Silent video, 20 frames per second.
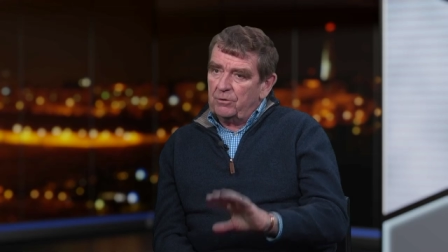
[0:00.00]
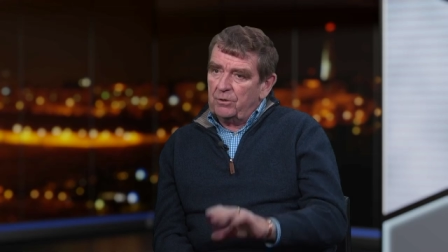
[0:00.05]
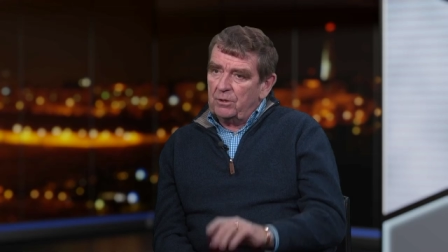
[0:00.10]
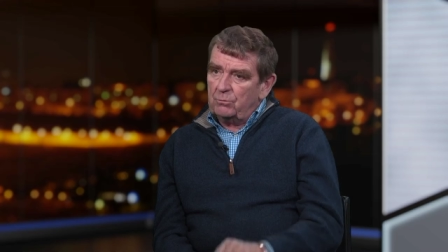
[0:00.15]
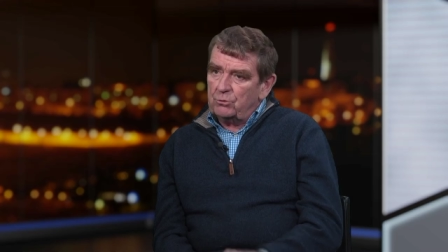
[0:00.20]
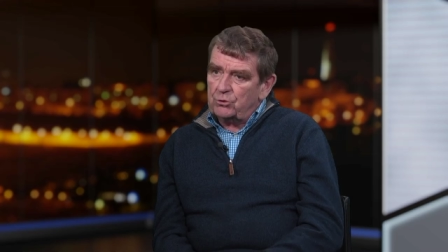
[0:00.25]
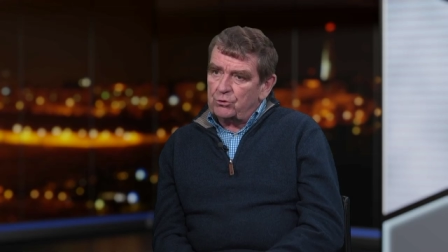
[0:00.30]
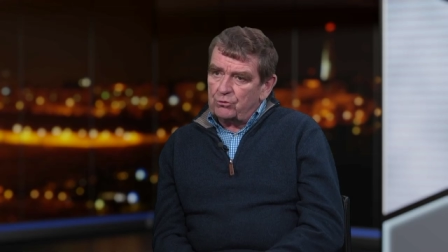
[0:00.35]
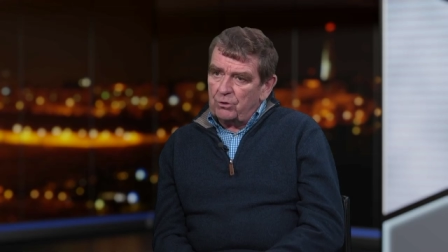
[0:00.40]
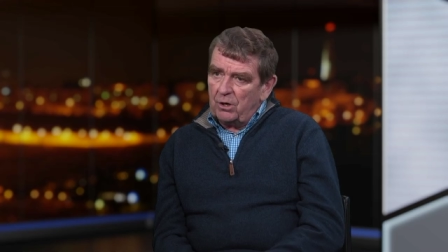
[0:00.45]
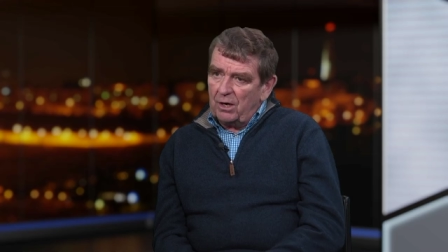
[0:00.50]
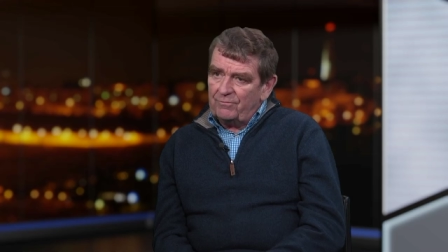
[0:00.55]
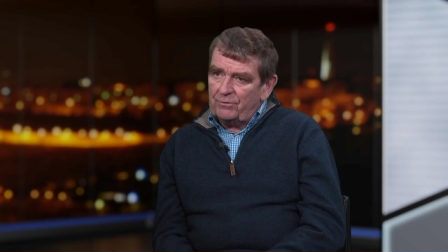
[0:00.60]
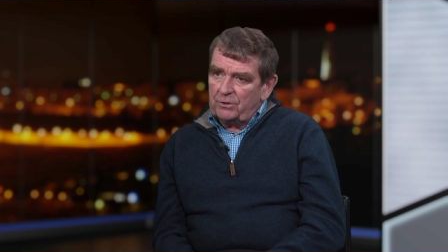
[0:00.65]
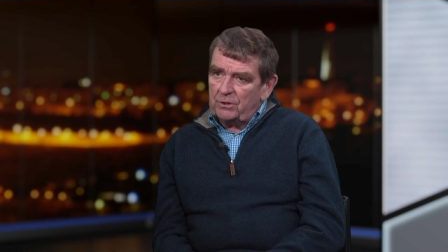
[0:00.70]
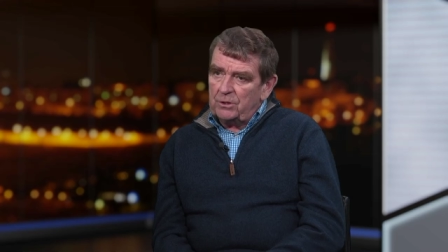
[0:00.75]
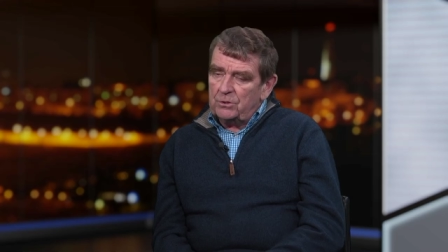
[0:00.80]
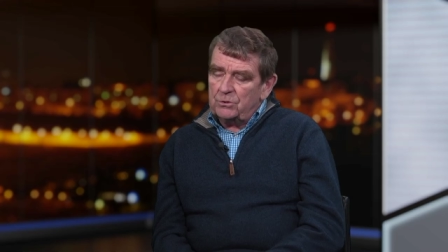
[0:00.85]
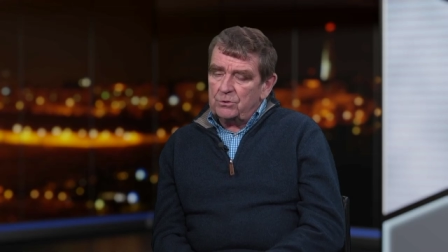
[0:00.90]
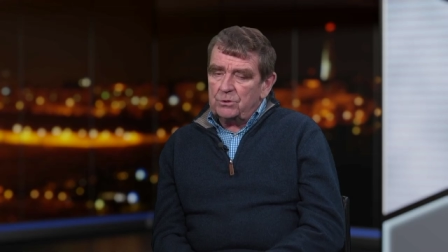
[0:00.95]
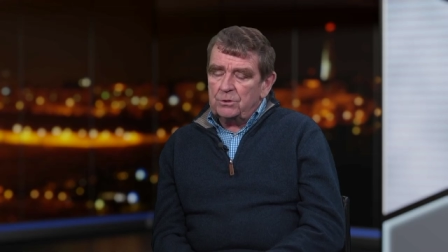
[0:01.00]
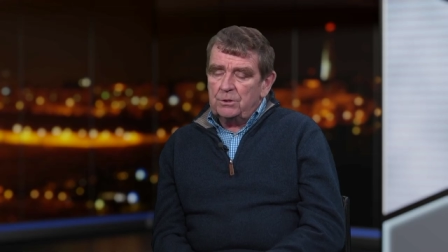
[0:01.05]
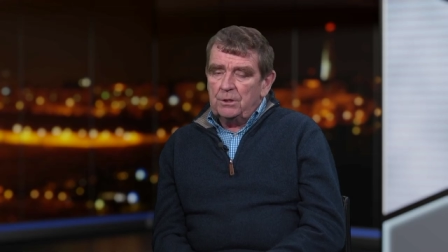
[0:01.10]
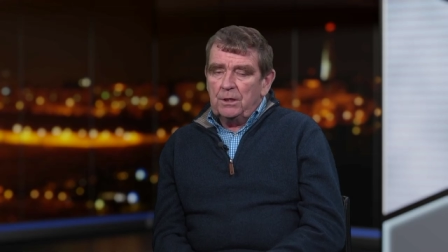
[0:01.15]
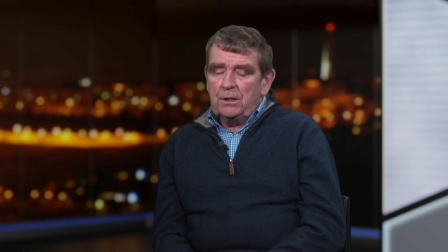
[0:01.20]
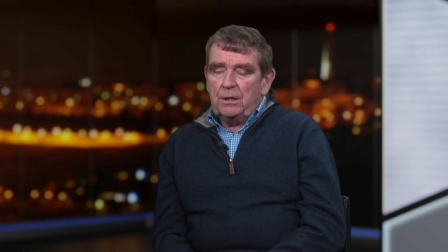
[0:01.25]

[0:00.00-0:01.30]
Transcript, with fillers: I think, was driving this.